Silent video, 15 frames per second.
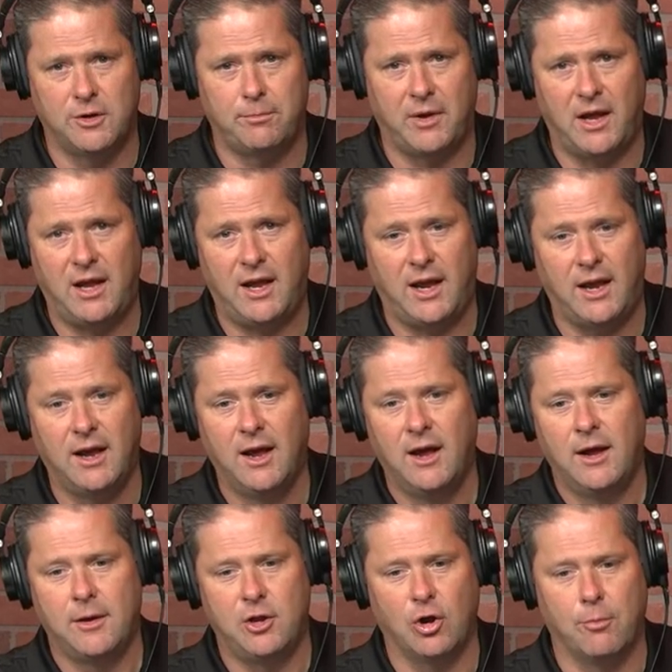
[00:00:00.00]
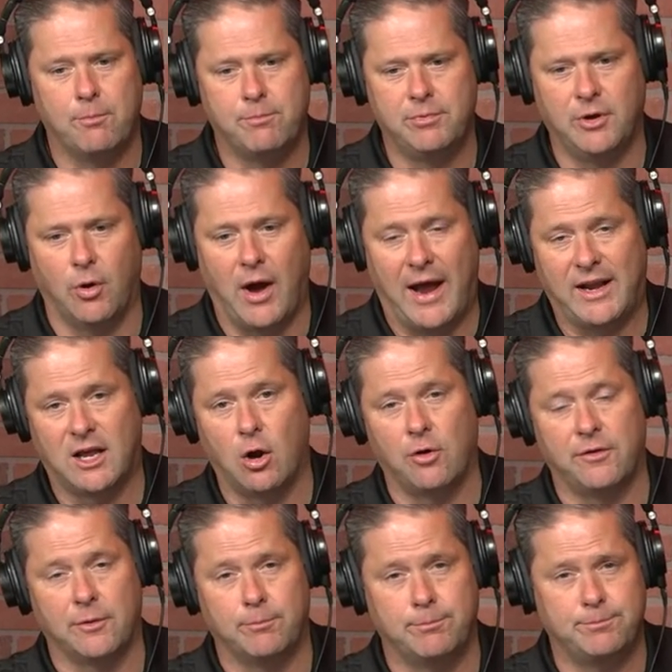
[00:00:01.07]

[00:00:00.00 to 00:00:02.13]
to be? You know, had to go to the